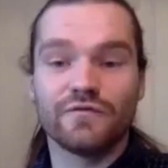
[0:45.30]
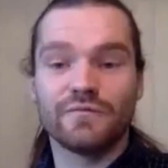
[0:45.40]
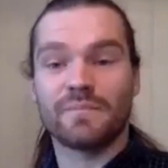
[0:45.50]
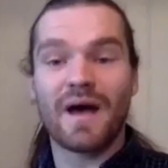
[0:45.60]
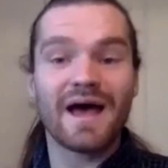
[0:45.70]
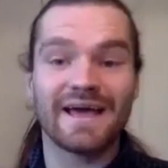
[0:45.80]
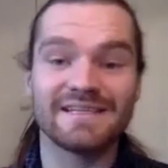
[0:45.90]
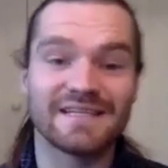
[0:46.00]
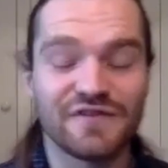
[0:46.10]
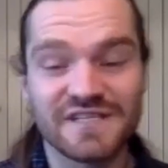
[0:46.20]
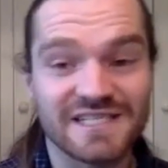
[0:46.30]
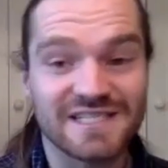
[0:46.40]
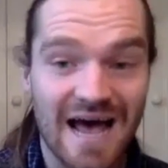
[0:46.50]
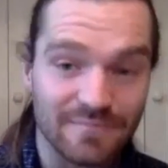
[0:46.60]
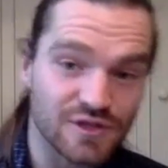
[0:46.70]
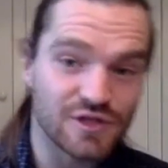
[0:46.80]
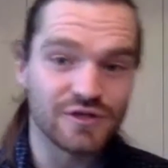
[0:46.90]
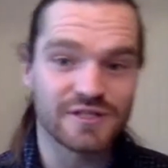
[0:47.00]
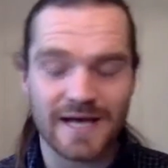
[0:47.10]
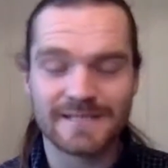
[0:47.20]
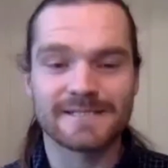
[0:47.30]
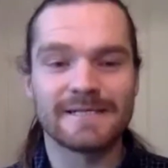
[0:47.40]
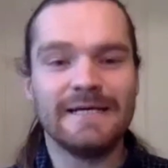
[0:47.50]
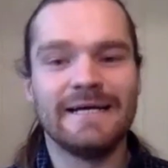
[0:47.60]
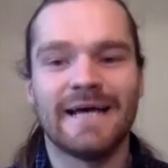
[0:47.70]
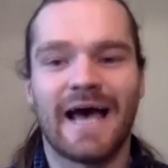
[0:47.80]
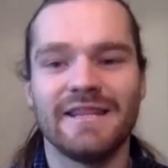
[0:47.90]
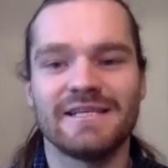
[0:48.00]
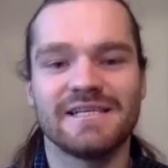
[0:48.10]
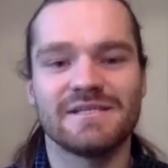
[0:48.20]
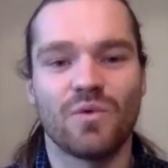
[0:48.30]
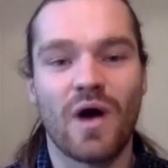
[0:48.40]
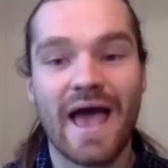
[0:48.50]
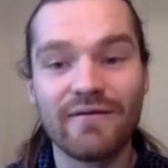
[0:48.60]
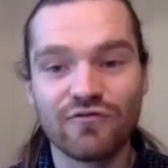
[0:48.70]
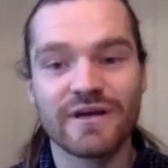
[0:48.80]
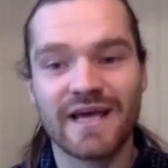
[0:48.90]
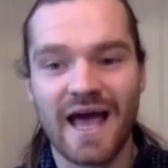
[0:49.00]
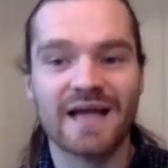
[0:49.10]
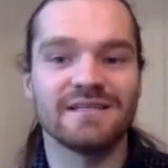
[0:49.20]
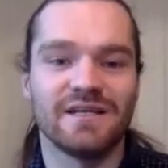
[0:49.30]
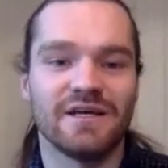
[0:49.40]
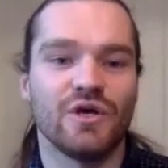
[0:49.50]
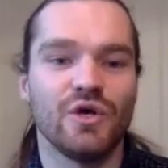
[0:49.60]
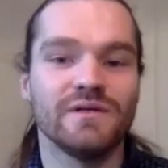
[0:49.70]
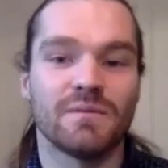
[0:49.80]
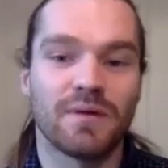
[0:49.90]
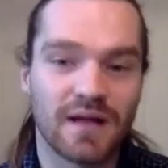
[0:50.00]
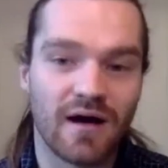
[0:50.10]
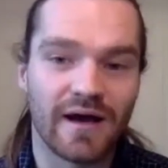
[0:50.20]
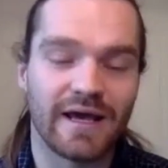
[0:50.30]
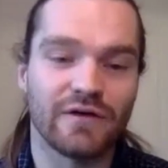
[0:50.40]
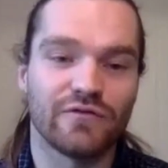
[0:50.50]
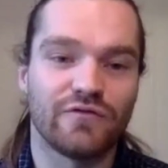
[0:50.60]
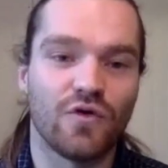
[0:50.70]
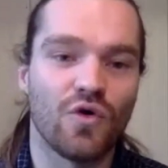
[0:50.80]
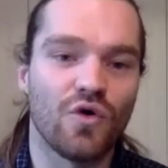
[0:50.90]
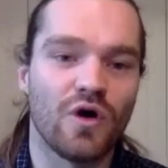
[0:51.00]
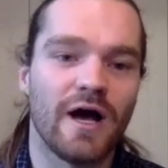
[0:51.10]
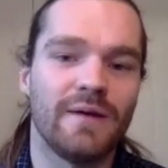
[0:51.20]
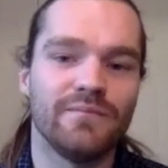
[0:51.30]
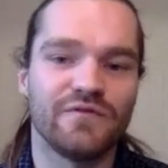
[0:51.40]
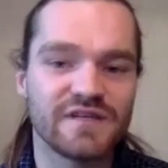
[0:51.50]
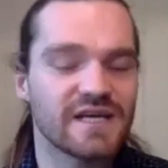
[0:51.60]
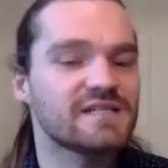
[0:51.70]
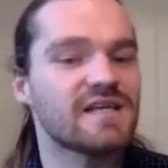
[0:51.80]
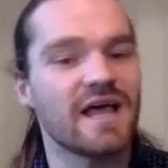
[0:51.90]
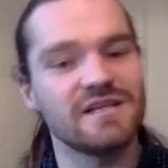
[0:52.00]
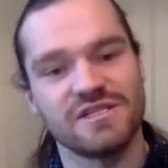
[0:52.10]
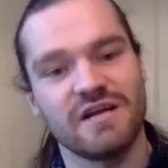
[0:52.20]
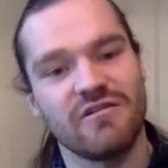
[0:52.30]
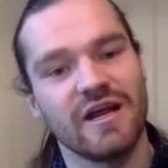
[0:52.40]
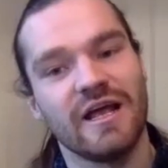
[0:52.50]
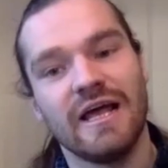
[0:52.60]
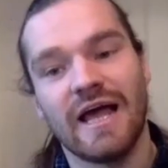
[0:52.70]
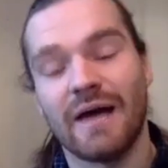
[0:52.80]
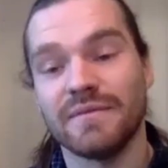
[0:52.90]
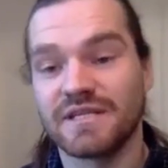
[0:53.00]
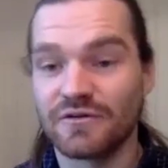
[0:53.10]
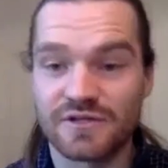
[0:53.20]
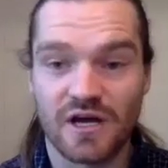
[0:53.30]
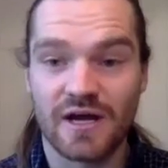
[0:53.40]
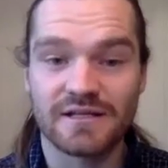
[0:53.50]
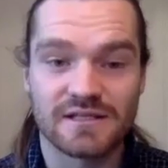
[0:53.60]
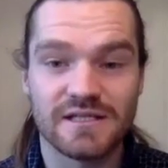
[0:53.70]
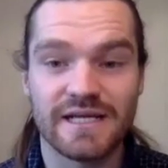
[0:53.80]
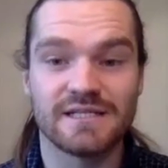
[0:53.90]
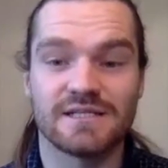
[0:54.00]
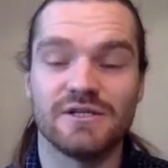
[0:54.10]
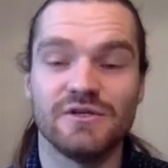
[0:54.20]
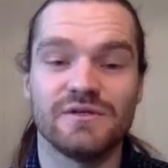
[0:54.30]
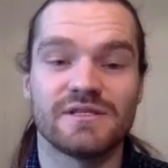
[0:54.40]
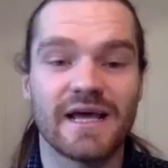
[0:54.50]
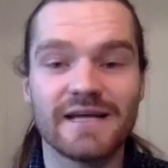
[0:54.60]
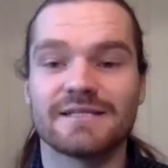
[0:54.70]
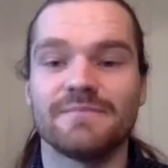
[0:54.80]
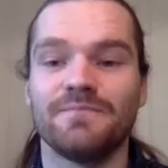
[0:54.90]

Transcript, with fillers: the P A T is the Physics Aptitude Test, and this is what every candidate who is applying for um, physics, engineering, and material science needs to sit.